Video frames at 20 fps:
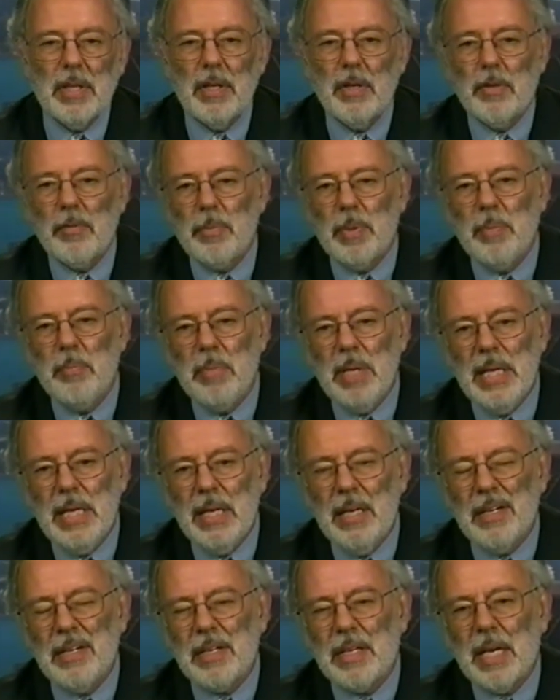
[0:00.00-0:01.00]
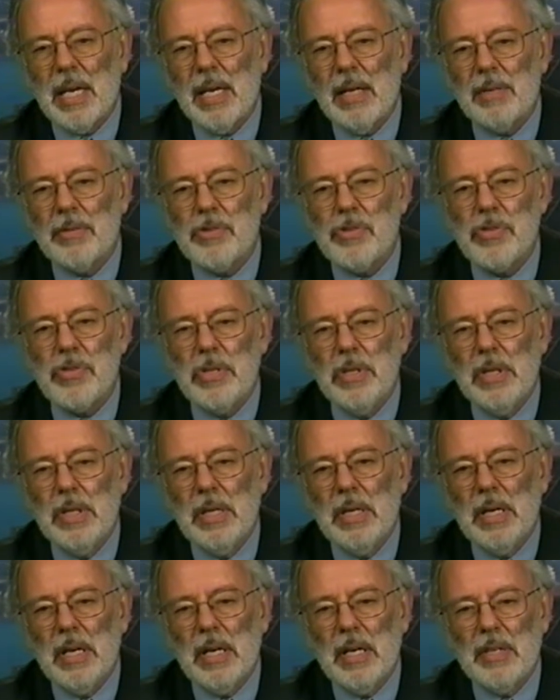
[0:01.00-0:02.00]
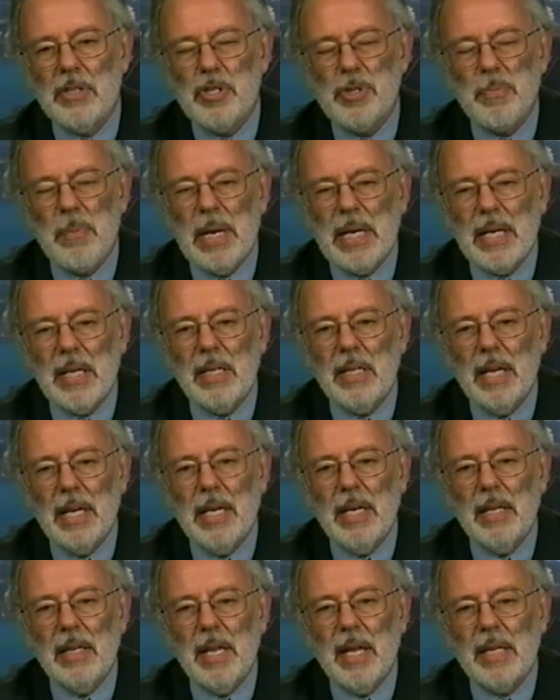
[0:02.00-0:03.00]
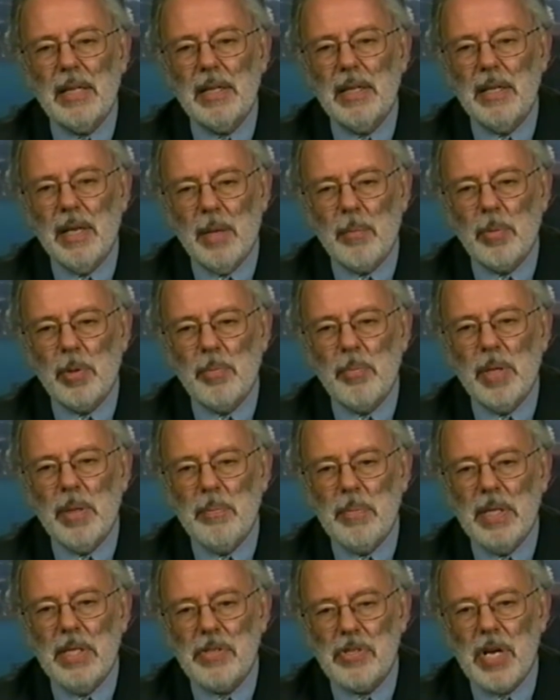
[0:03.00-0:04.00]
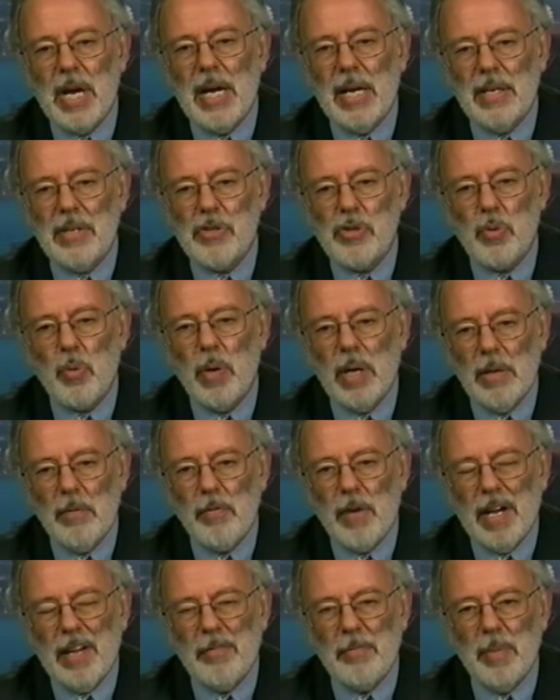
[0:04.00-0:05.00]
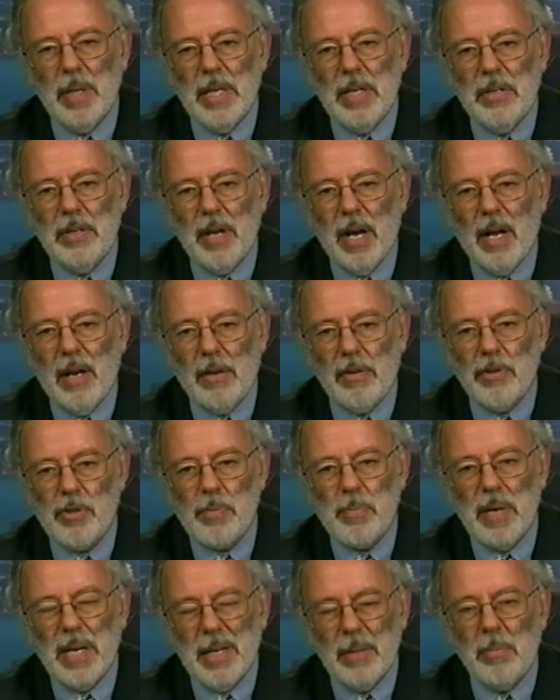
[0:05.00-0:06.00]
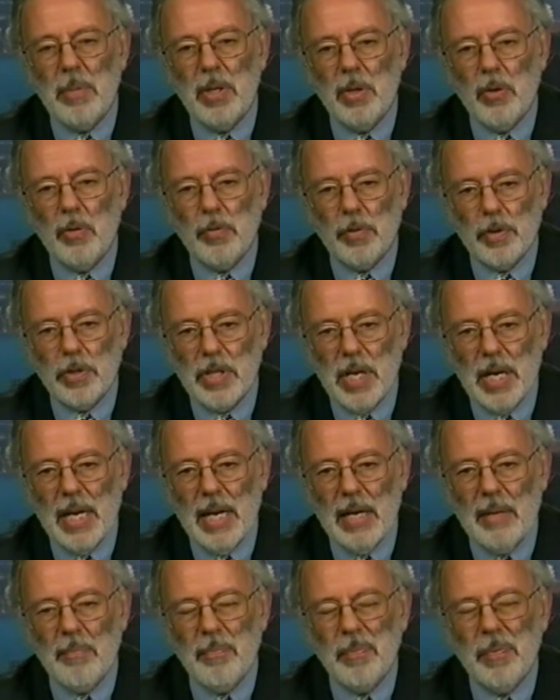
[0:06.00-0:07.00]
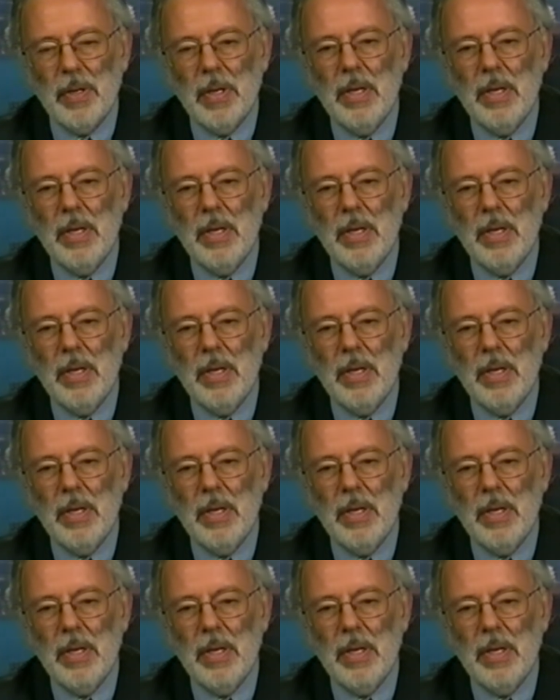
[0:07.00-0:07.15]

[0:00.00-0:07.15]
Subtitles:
There have been media accounts speculating that the number may be as high as $25 million payable over time.